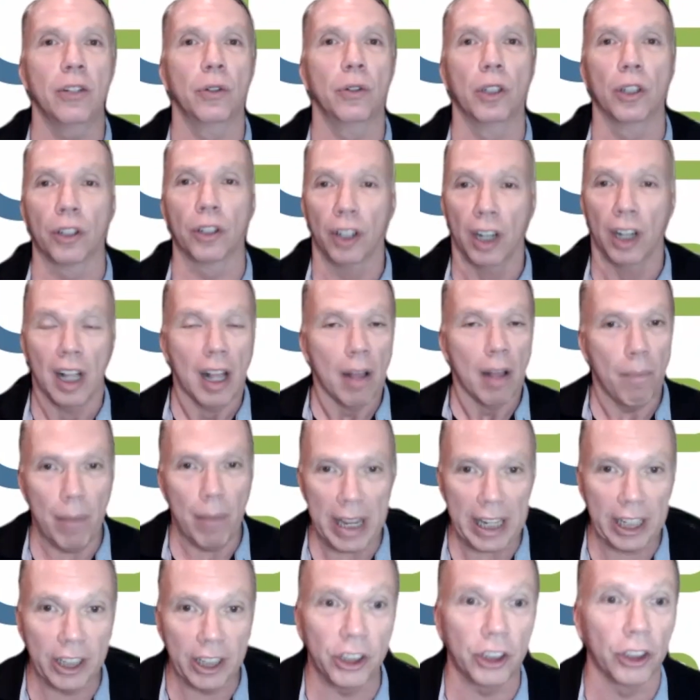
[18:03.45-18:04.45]
or make
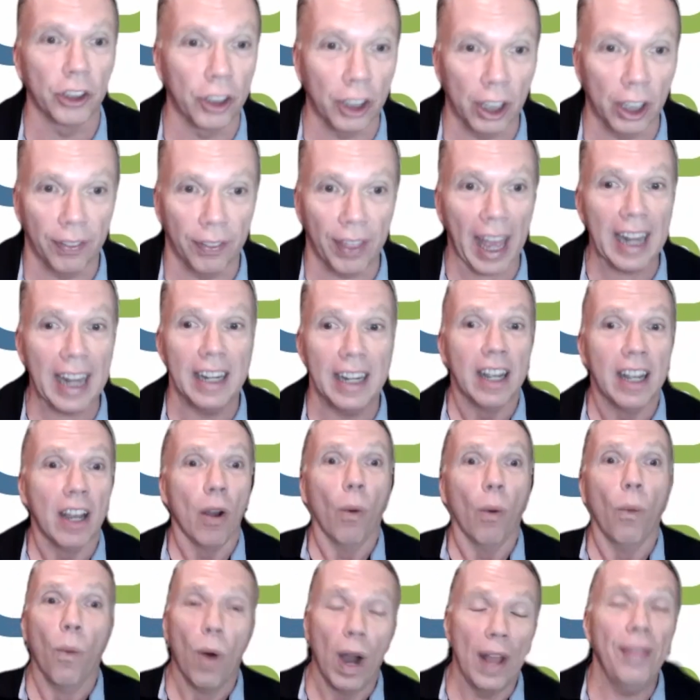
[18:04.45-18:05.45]
sure that
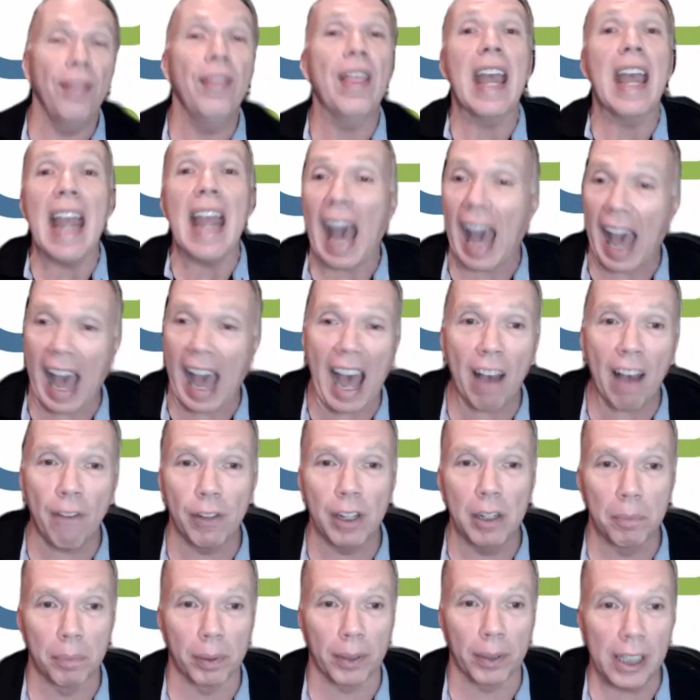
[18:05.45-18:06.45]
what they have in
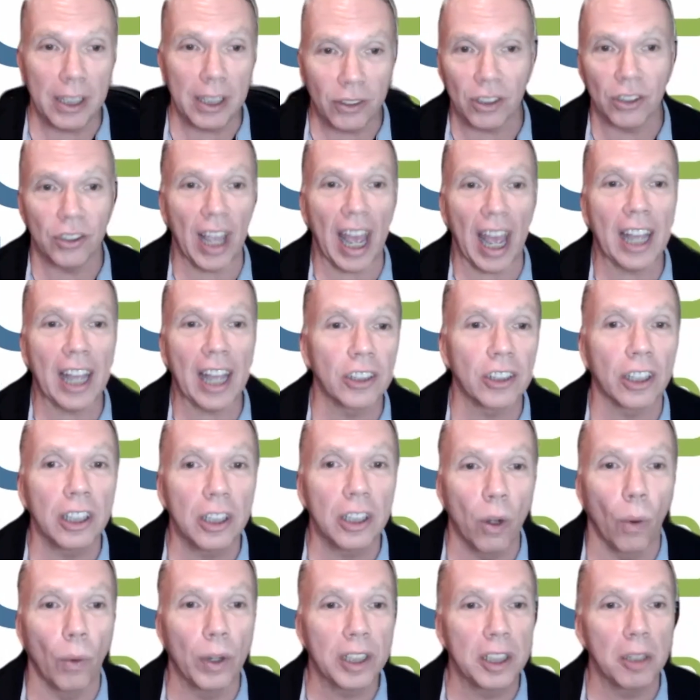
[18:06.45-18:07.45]
place is actually
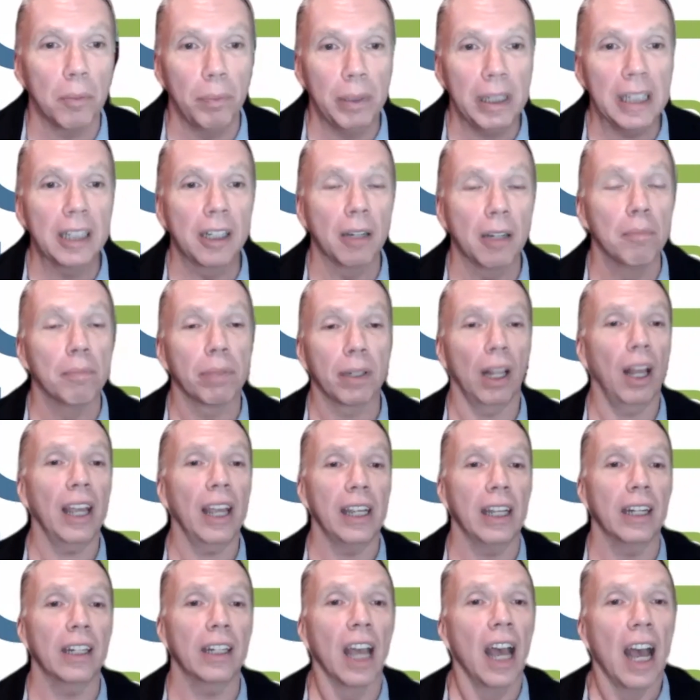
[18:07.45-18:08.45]
going to be compliant,